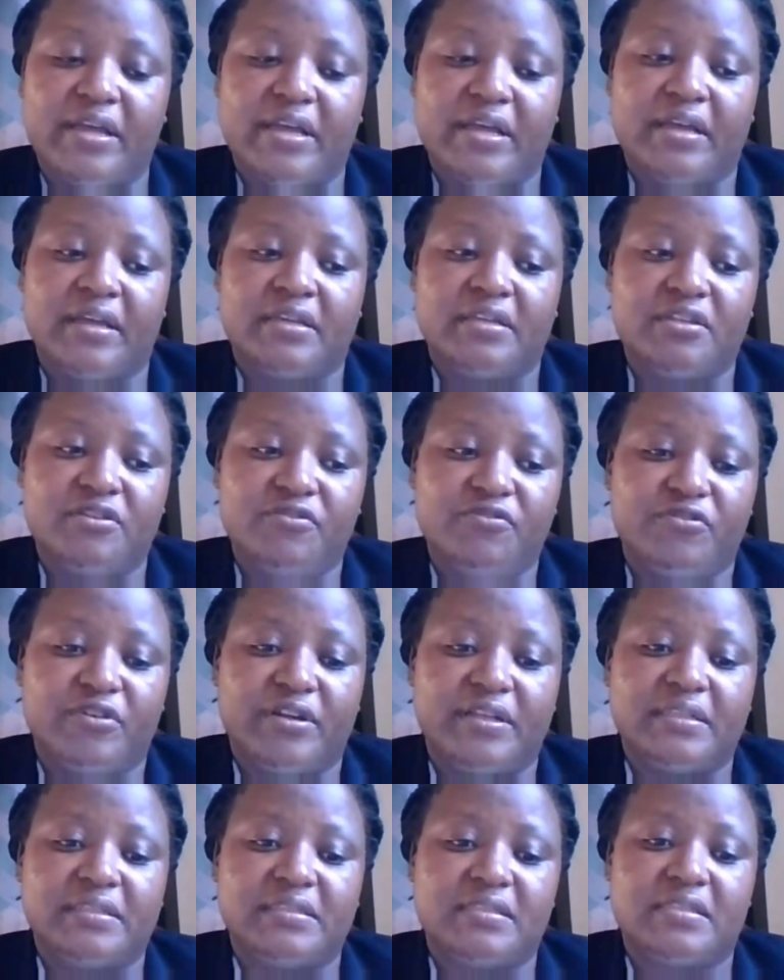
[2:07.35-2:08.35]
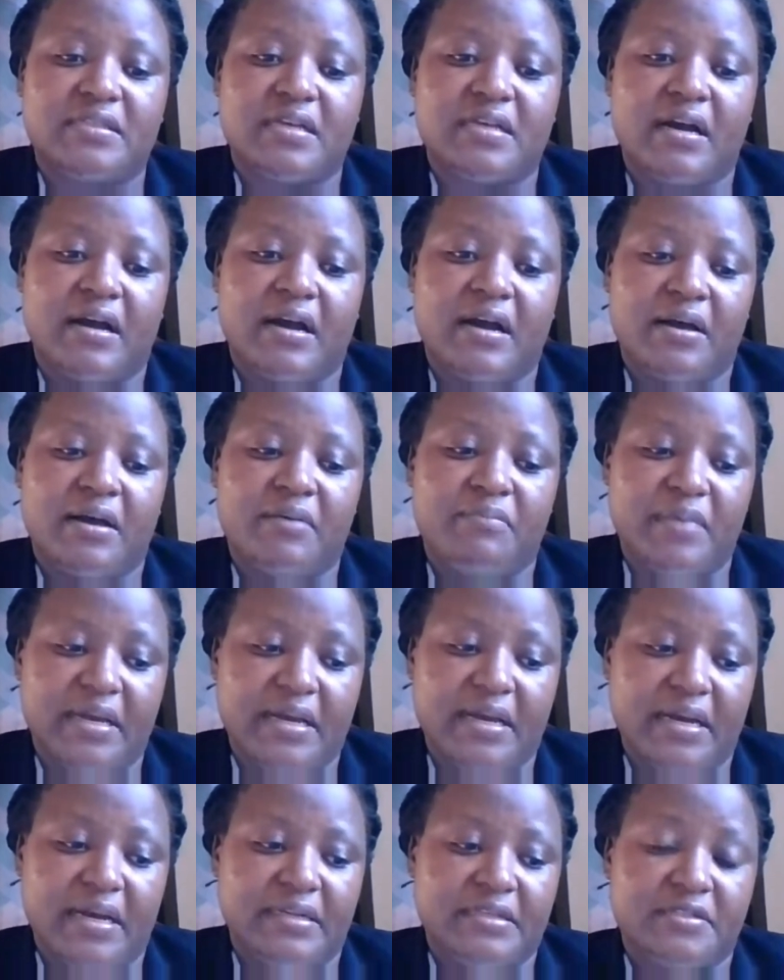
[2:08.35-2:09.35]
a different
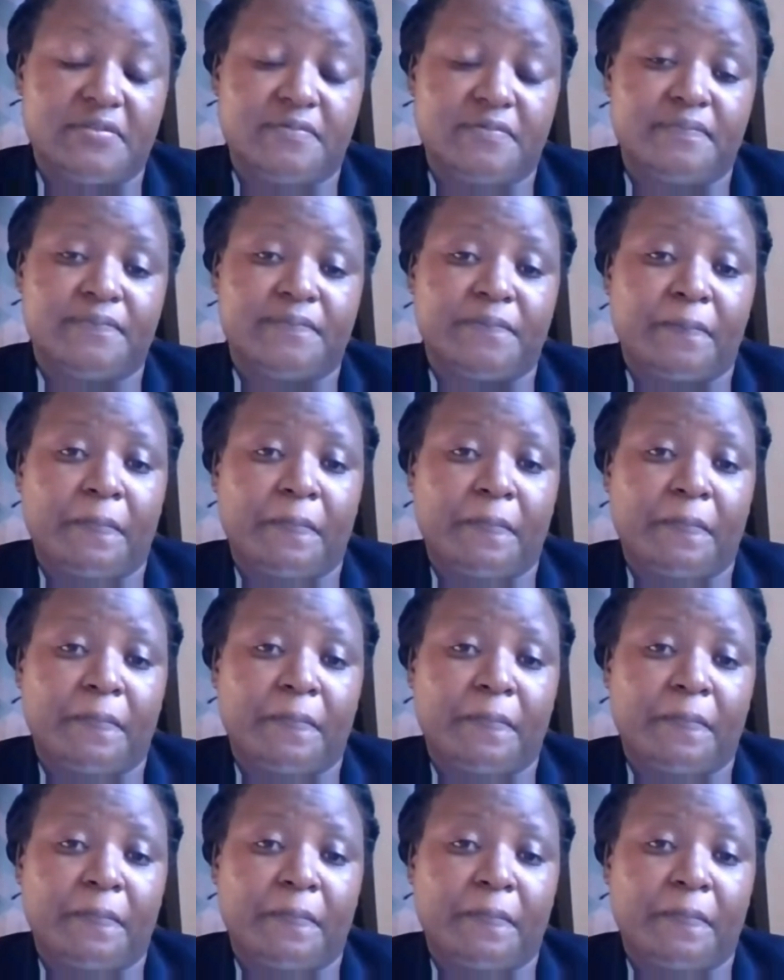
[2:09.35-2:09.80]
mechanism.